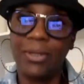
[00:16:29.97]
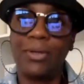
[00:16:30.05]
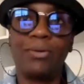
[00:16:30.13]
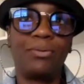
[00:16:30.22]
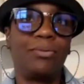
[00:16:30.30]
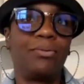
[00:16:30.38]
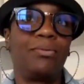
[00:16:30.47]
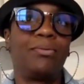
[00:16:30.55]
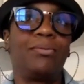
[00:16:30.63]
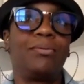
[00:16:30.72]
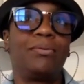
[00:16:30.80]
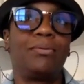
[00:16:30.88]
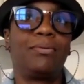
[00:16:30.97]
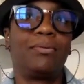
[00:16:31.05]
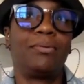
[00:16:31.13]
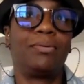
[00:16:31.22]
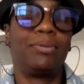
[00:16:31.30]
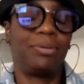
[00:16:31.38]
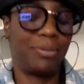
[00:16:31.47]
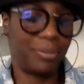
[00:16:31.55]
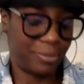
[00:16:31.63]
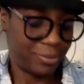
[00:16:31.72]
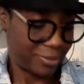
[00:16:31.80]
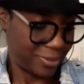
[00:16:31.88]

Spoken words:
(not speaking)